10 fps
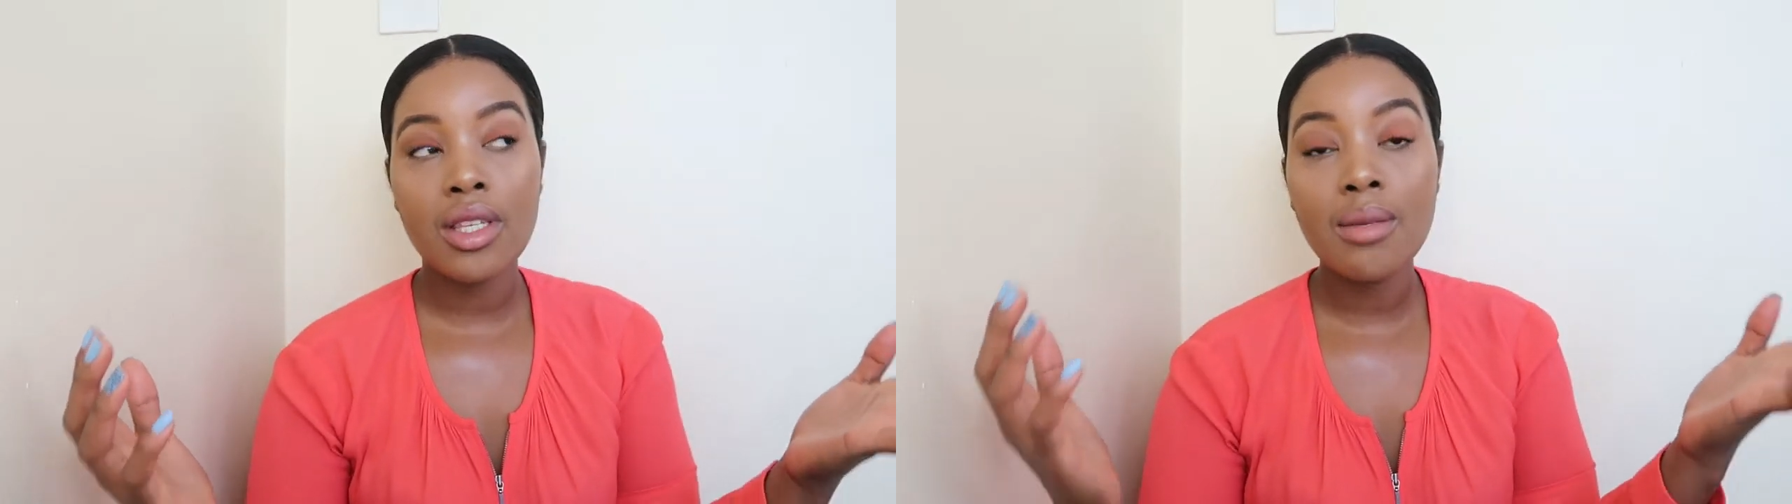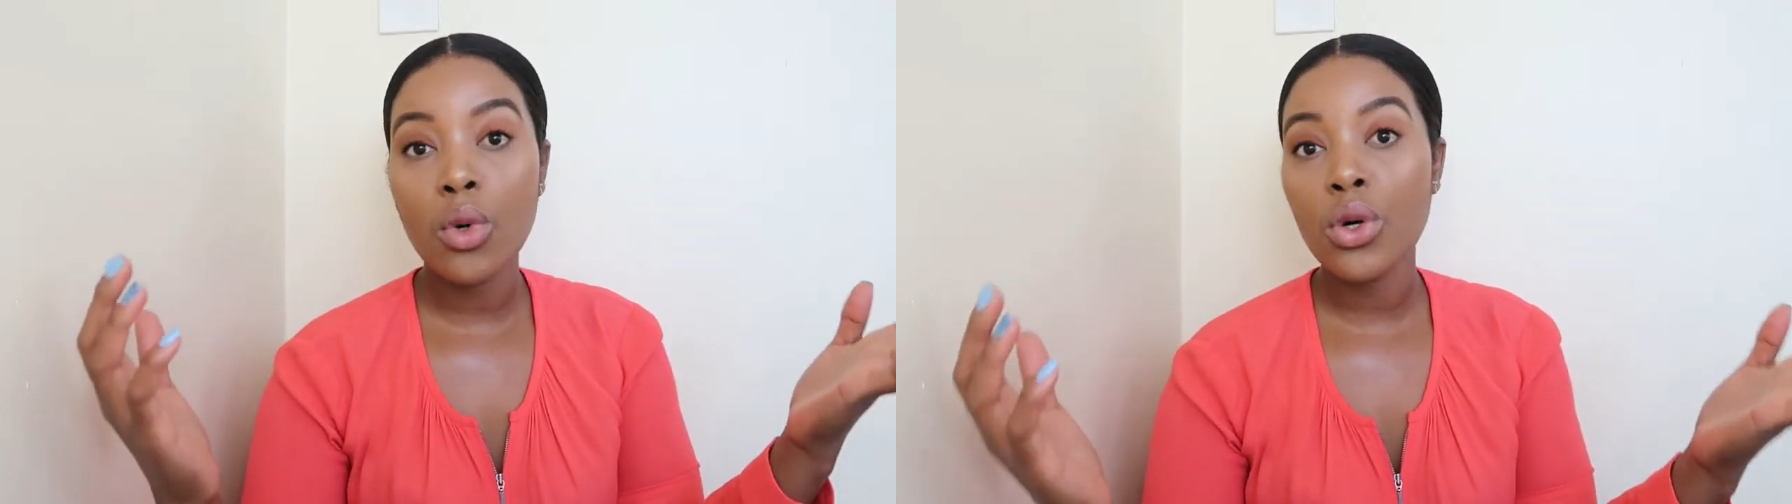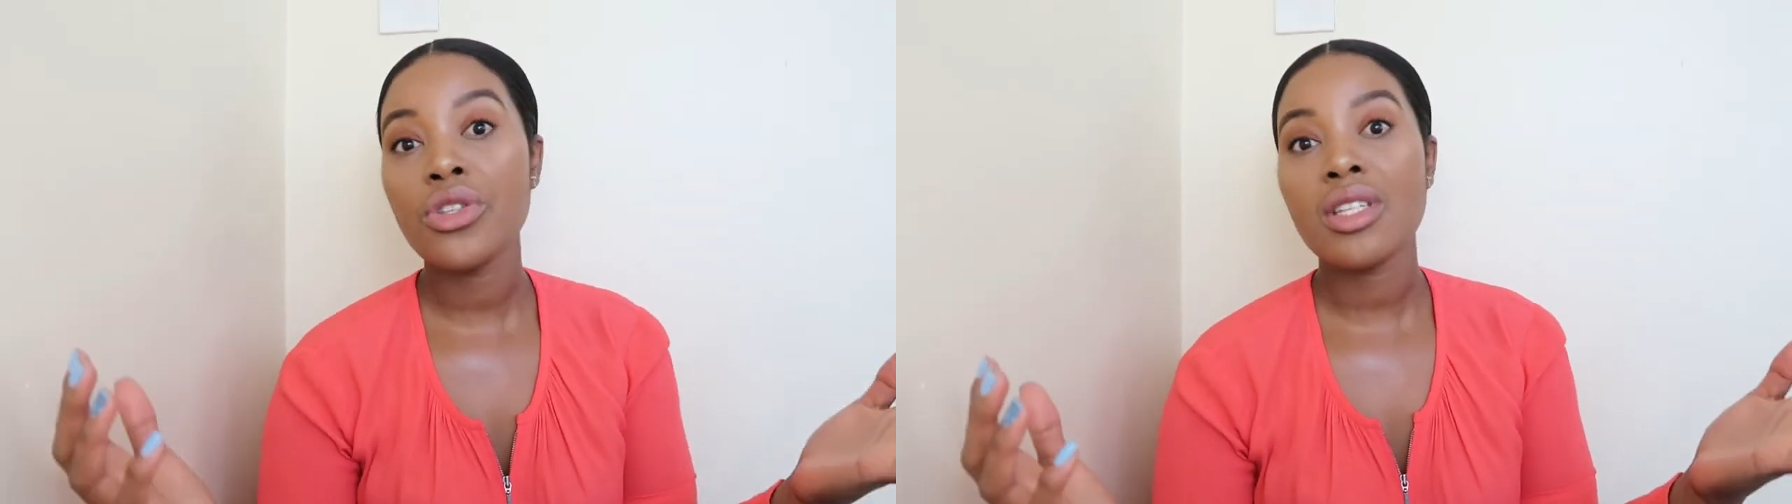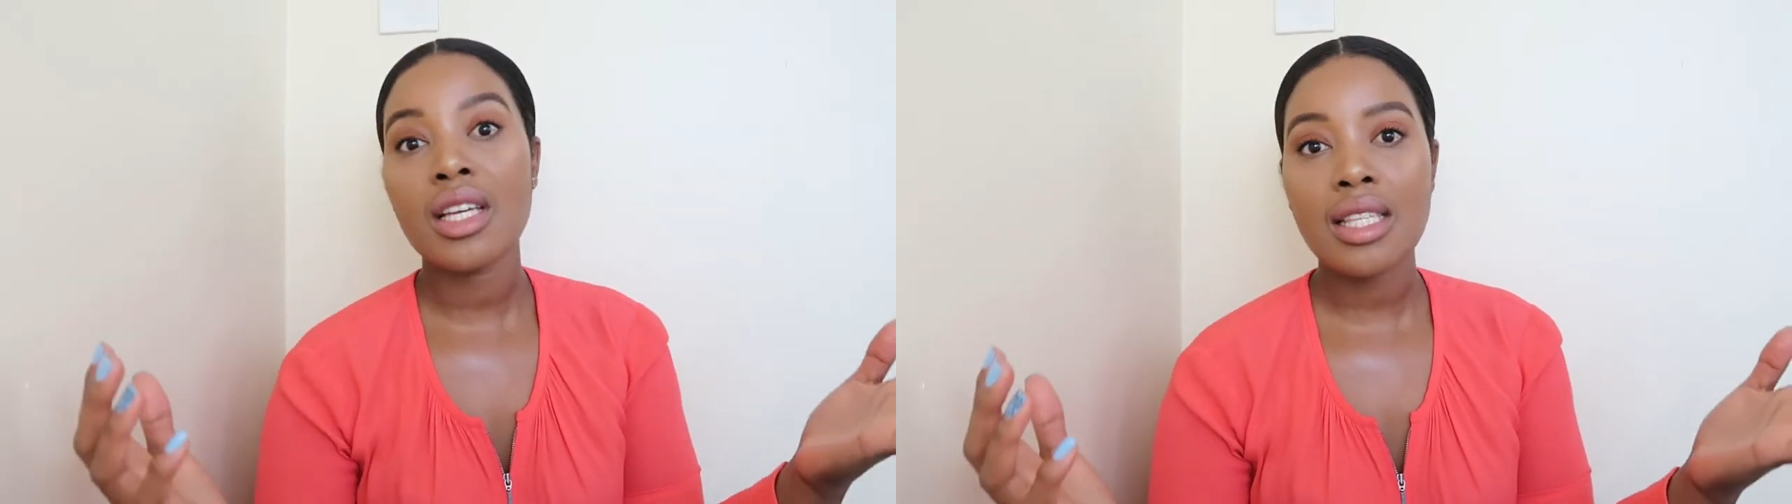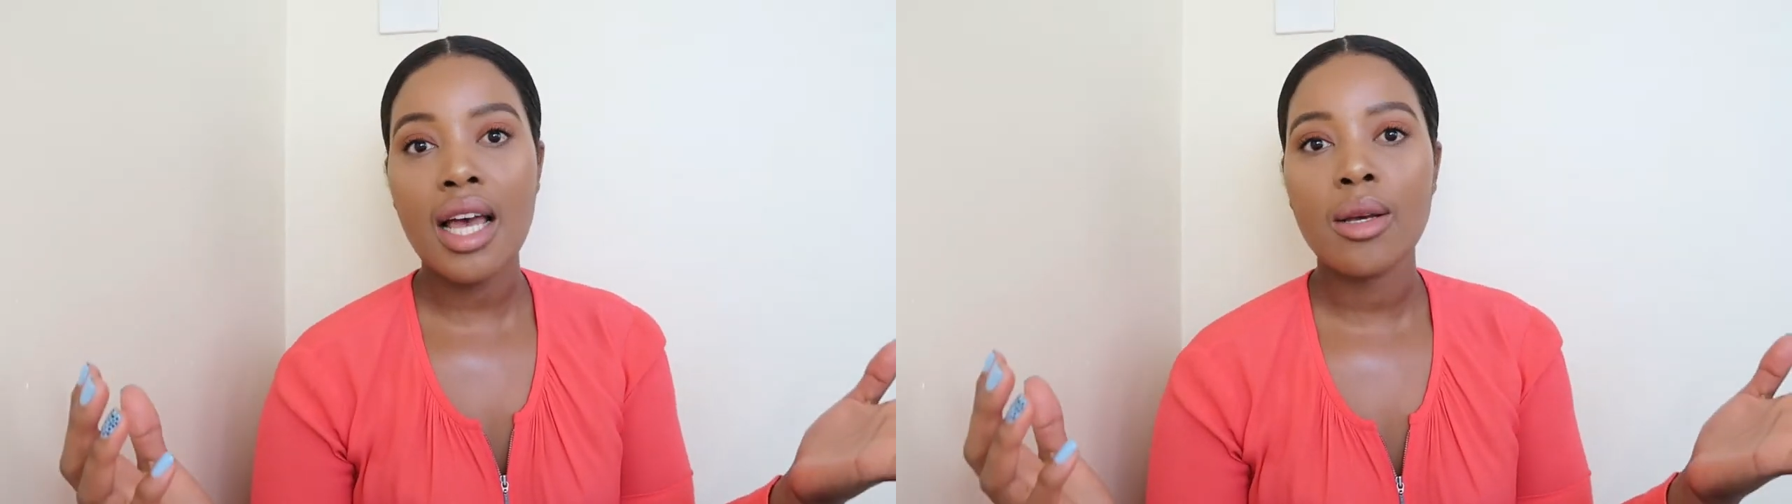the most
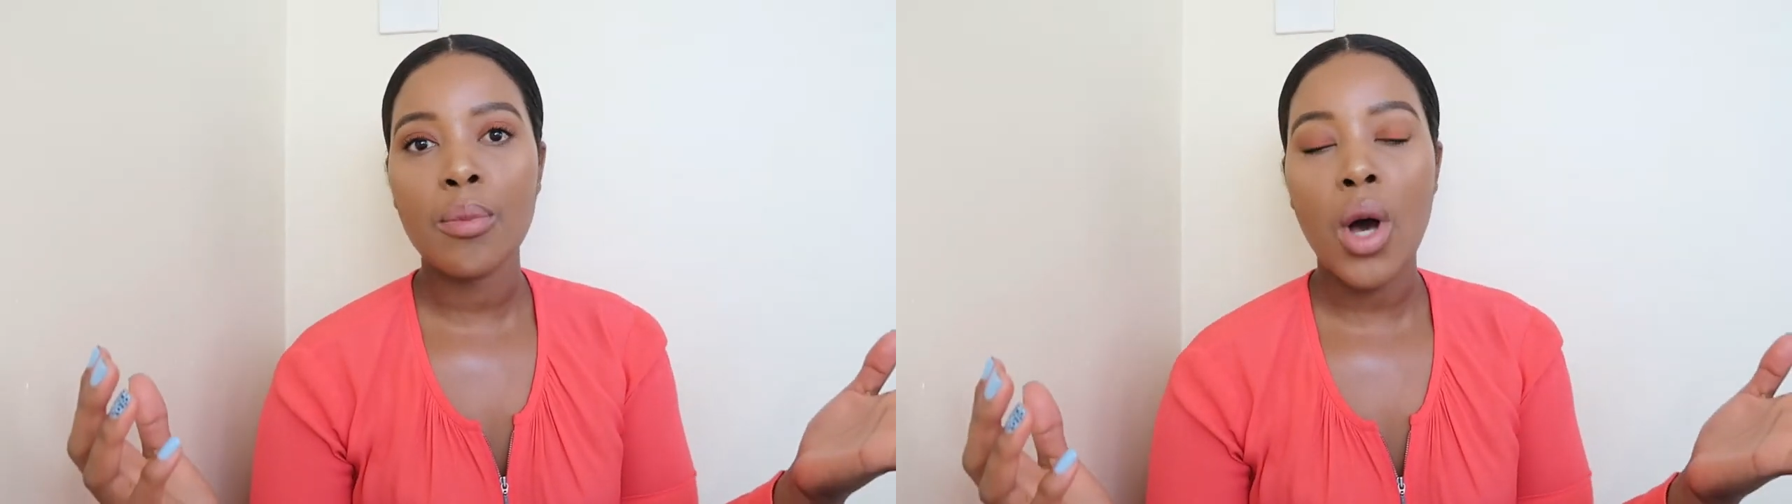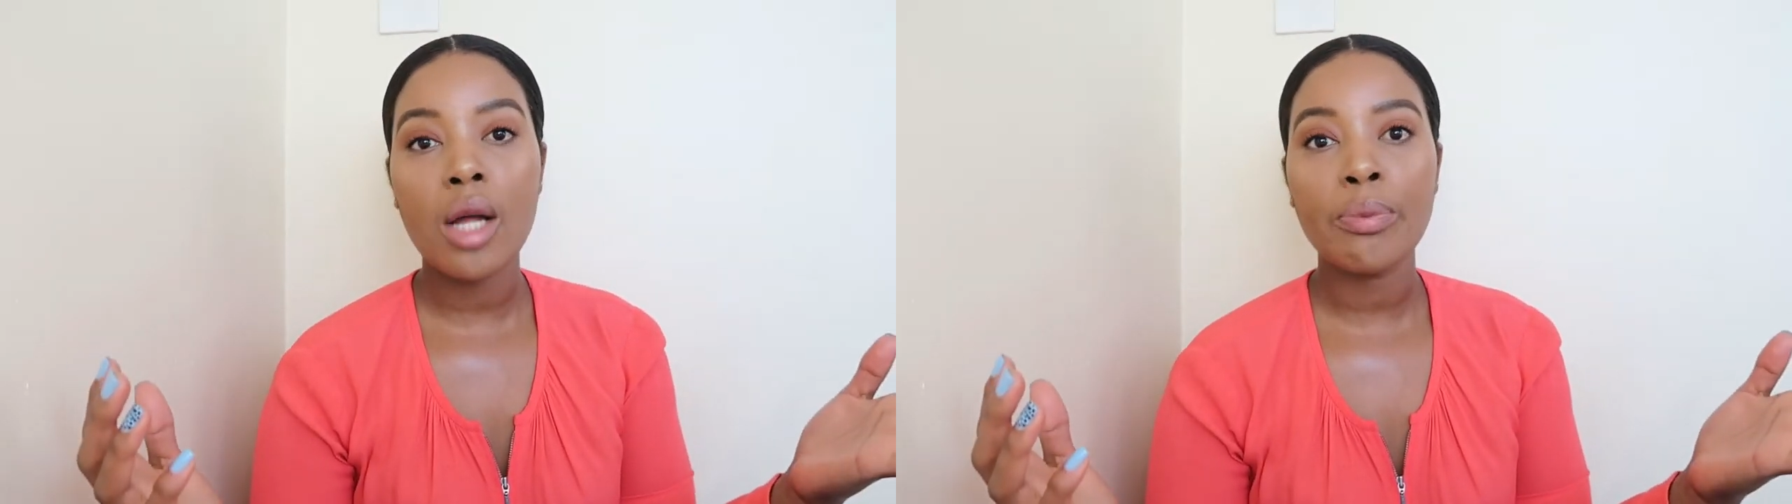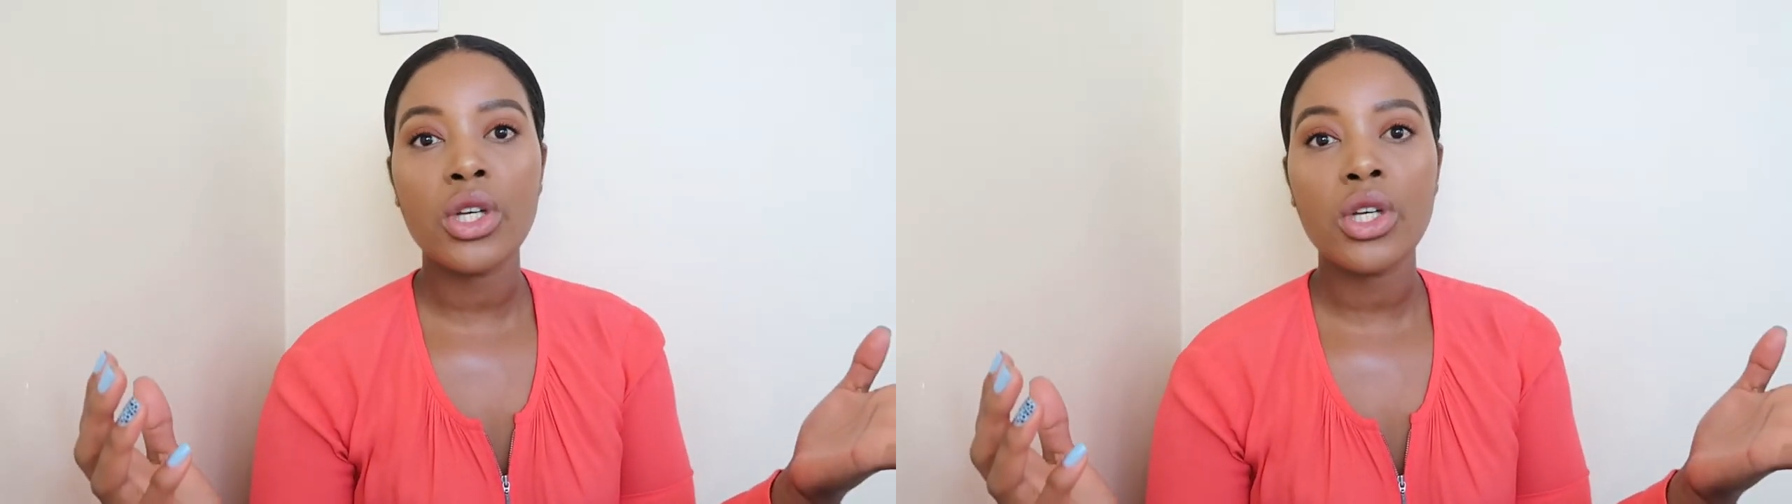exciting part,